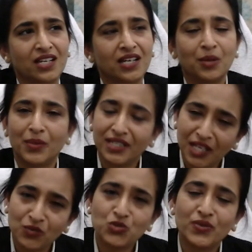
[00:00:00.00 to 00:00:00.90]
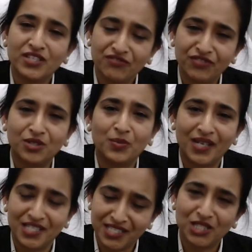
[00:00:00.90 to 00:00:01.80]
But I was very firm. I
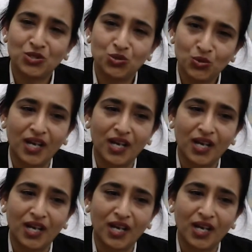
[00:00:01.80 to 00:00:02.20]
said, no,